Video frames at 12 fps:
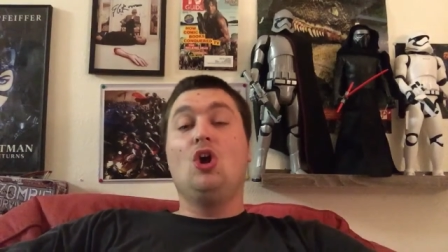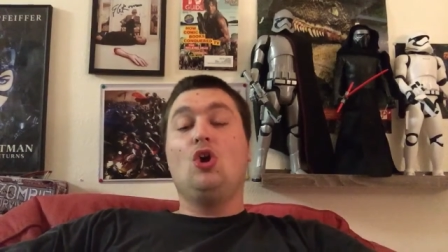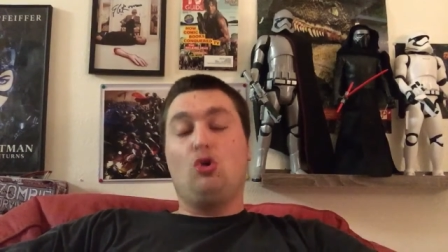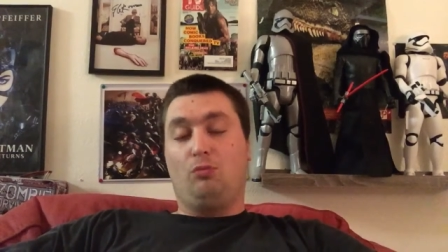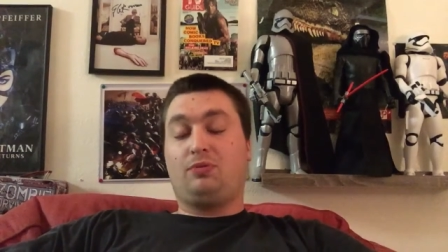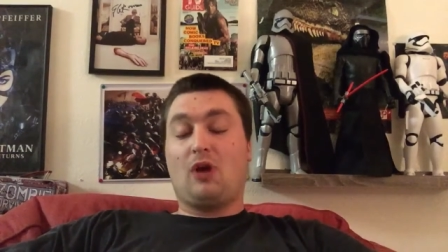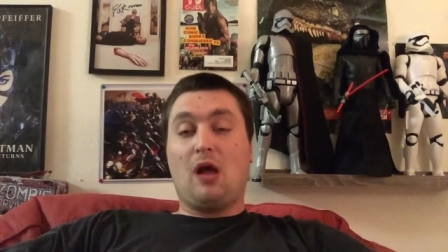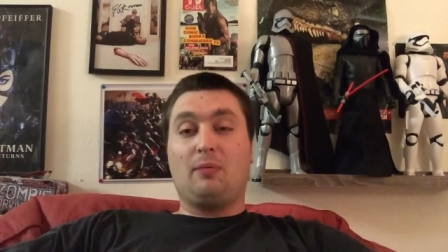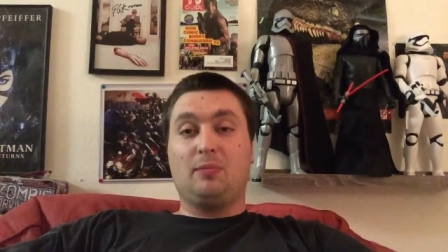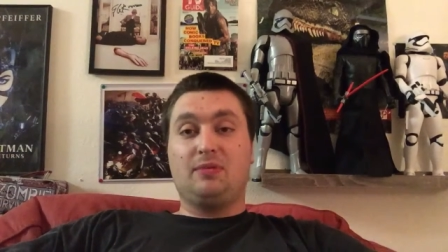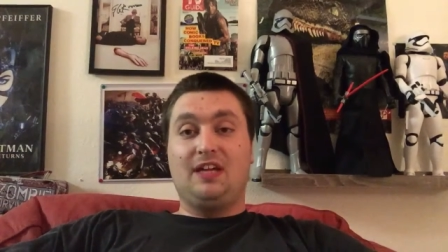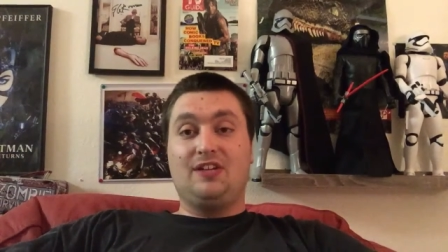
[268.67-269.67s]
who
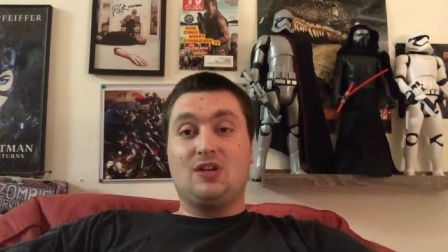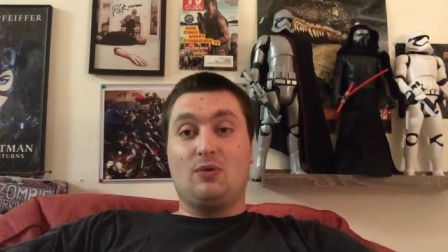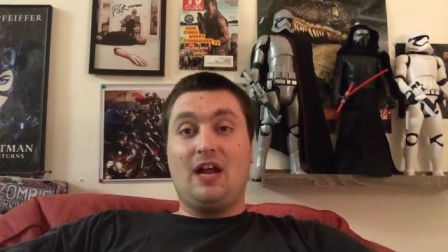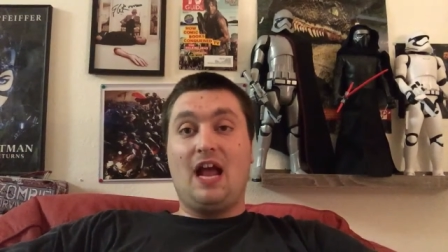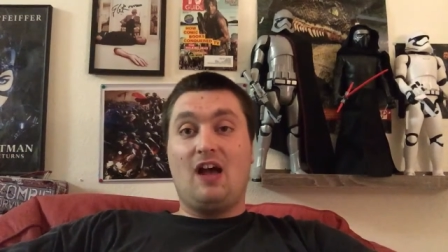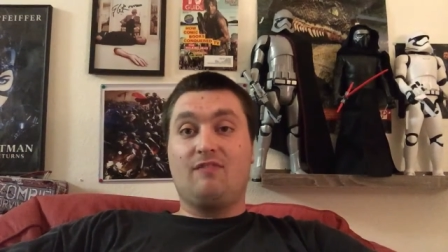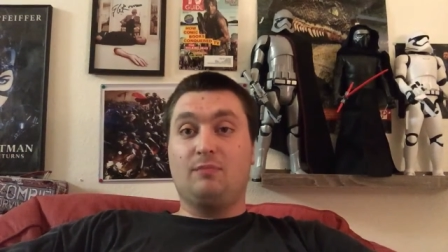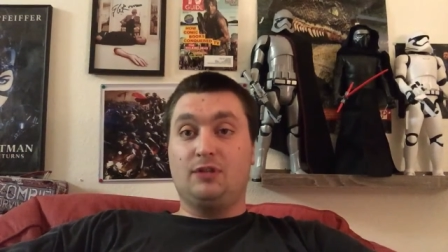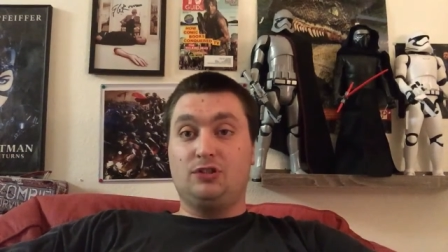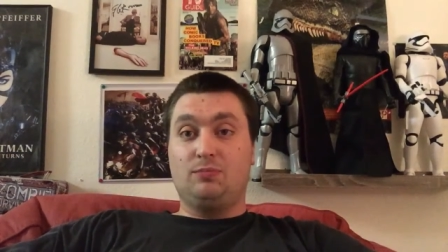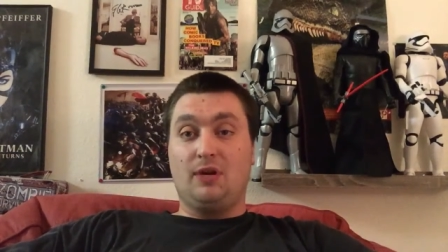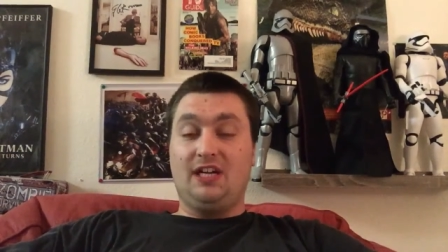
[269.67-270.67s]
probably don't have
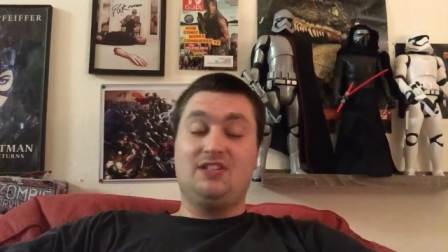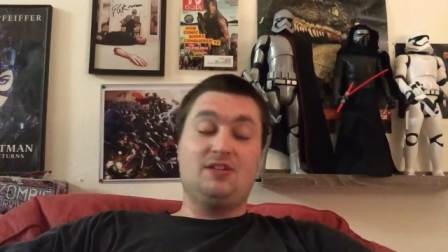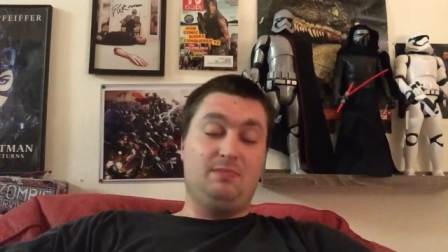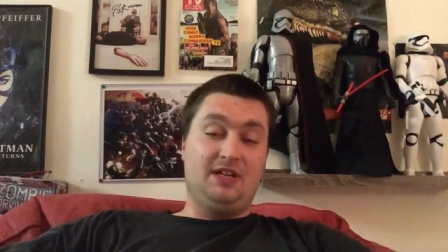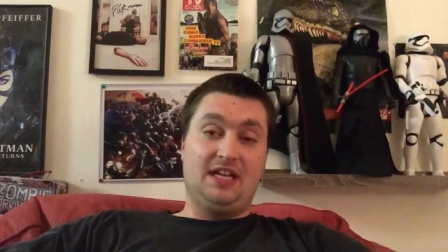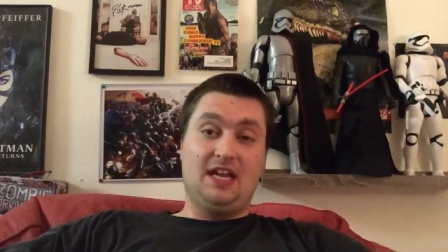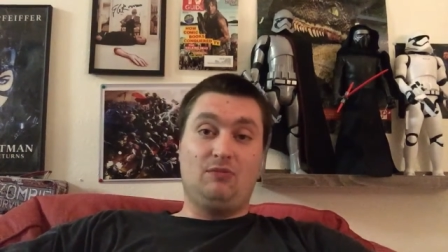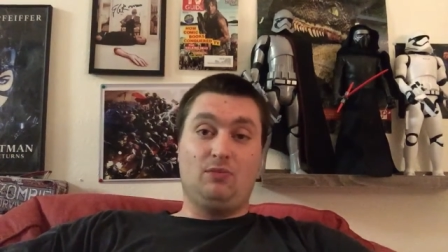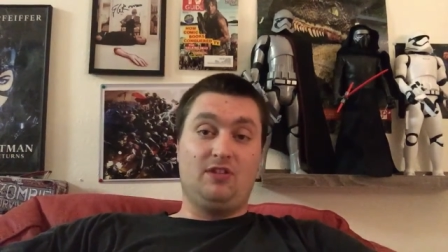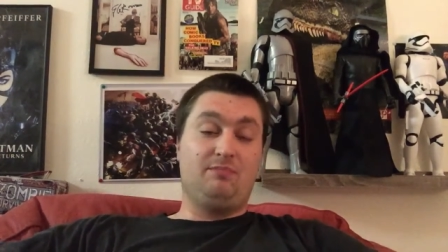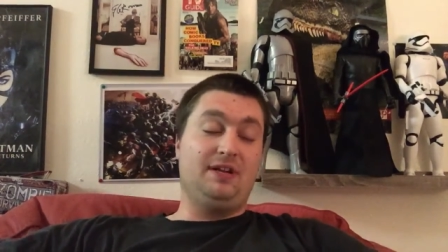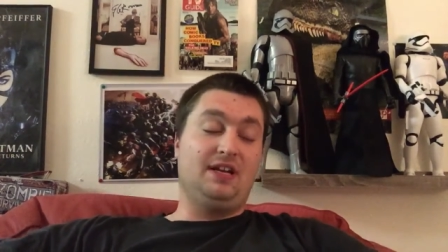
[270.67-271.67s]
much money to begin
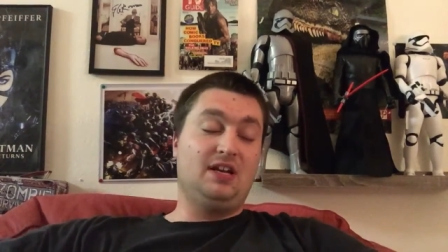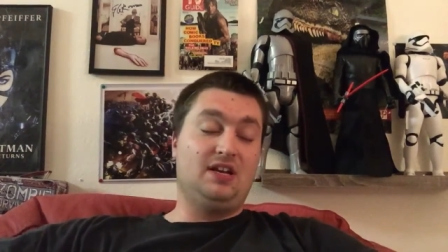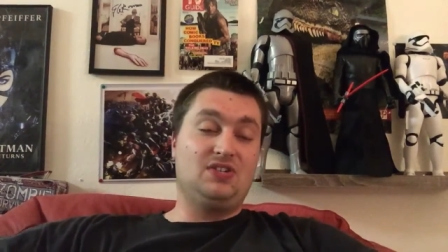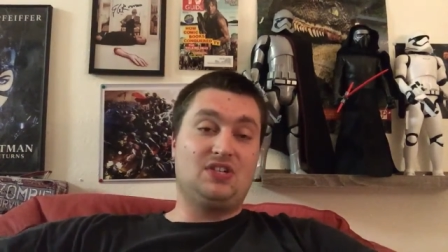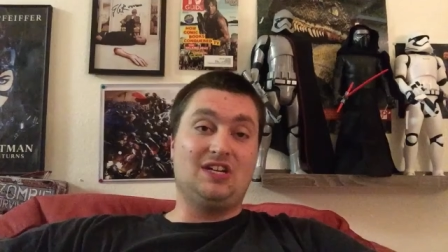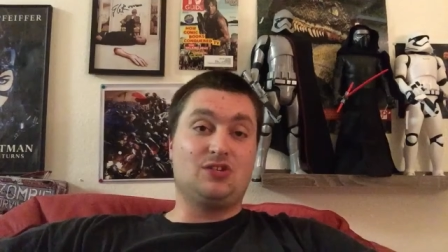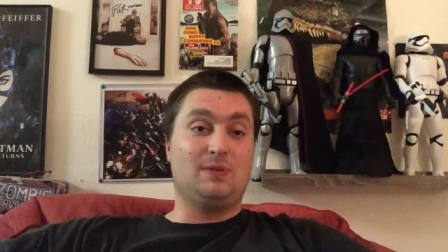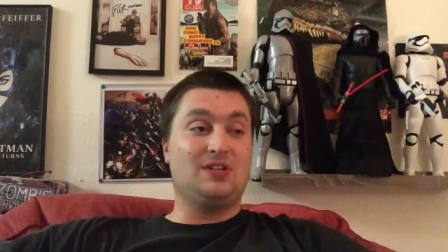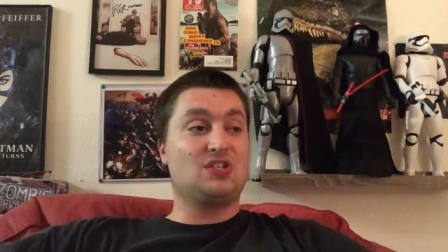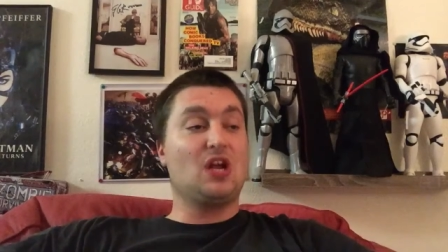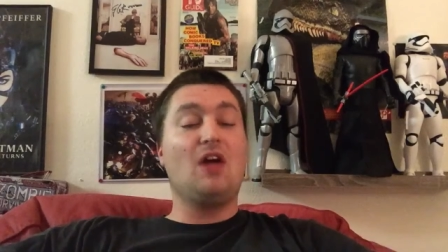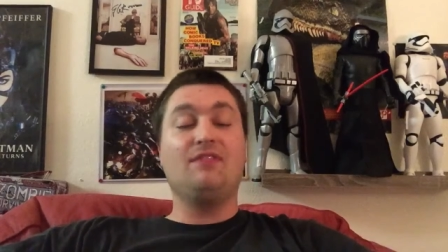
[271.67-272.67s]
with because as we
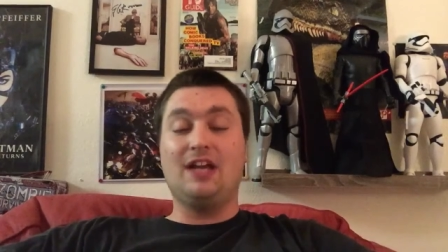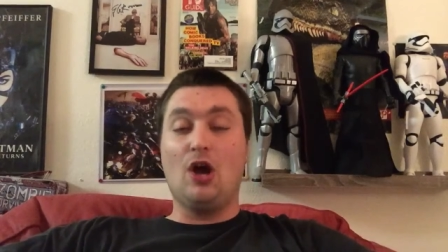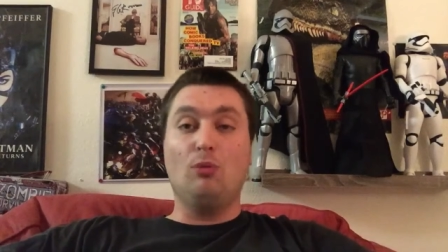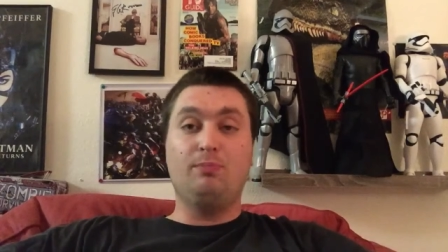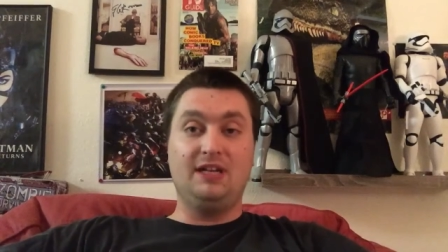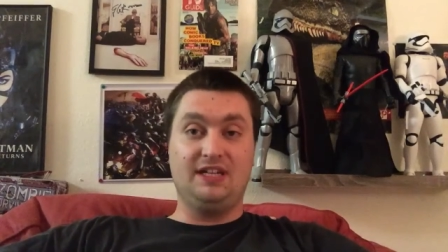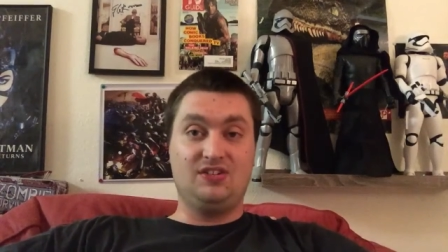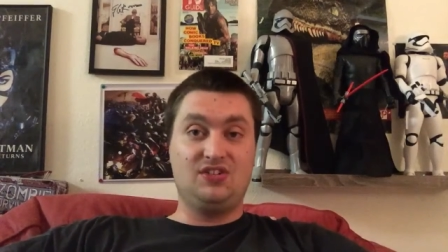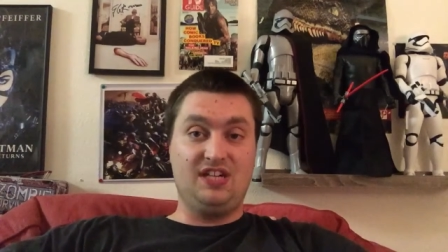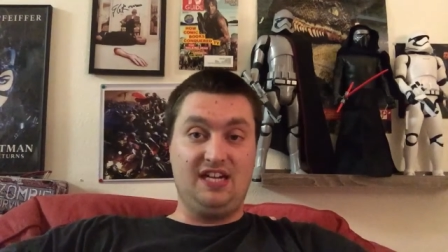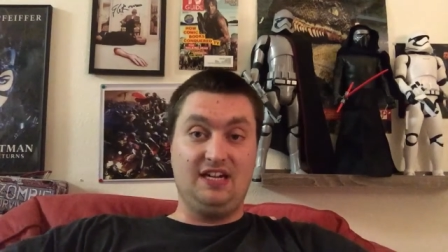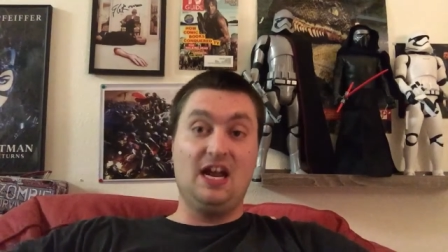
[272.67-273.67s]
saw in the opening
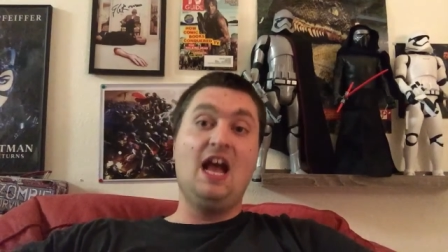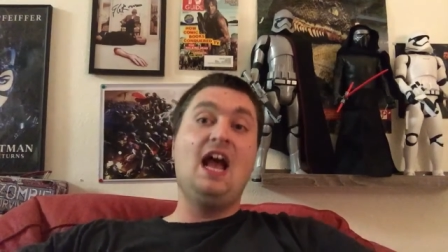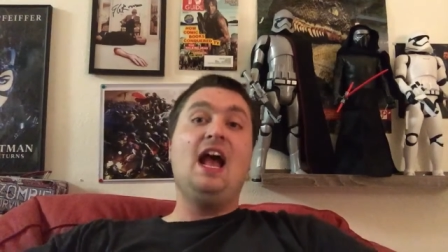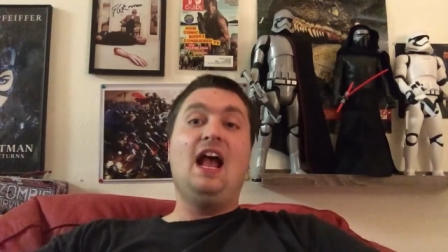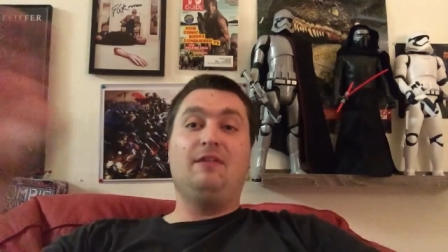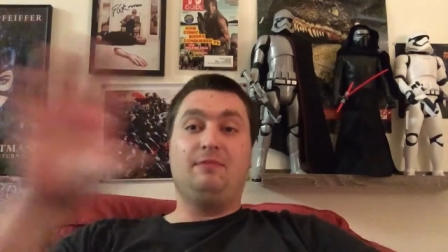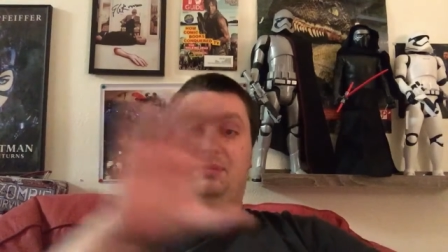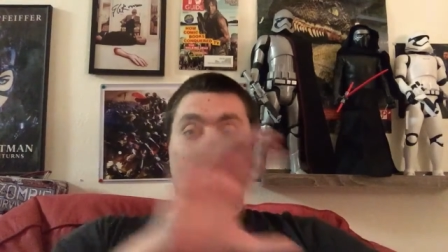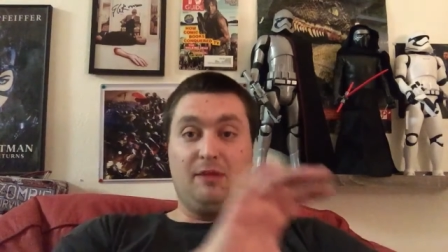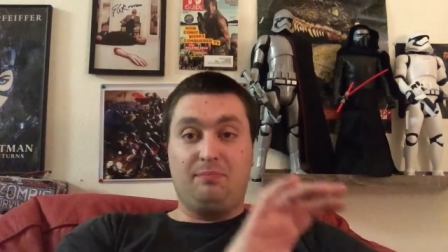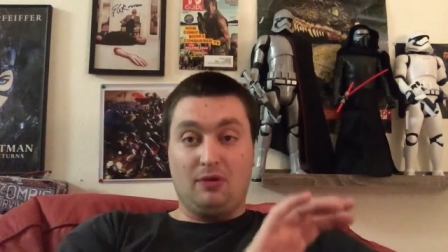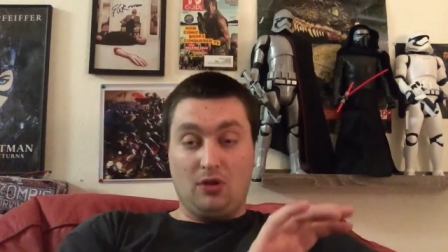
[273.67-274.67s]
scene,
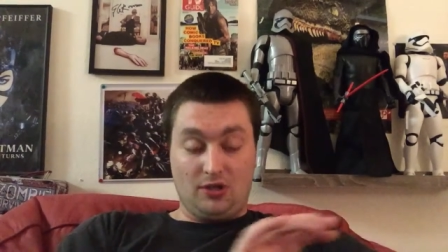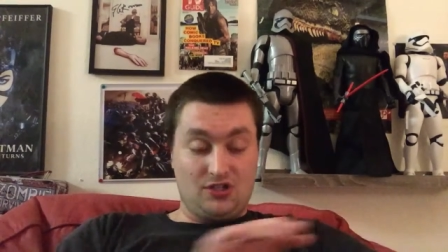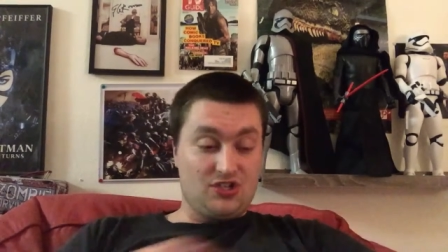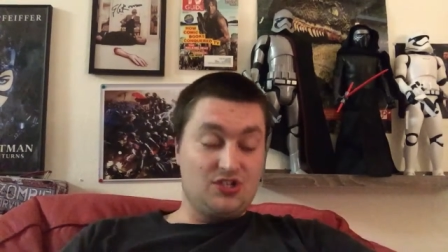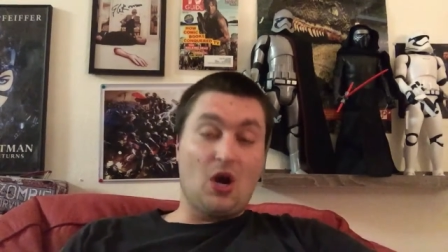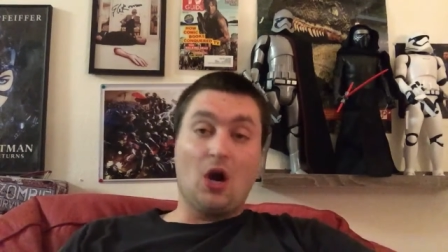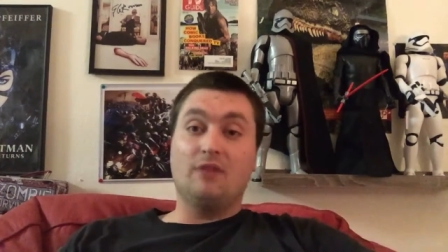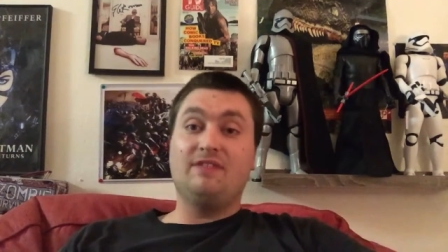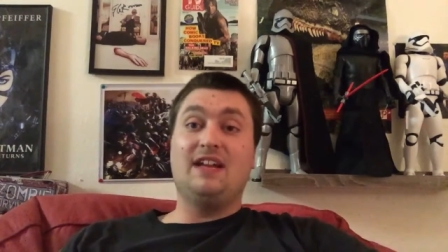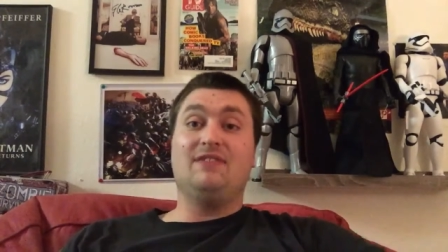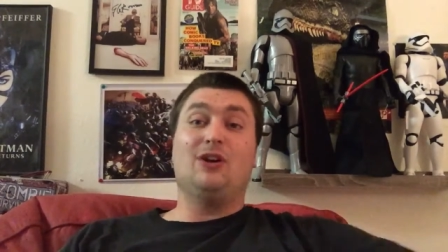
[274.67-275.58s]
People are starving.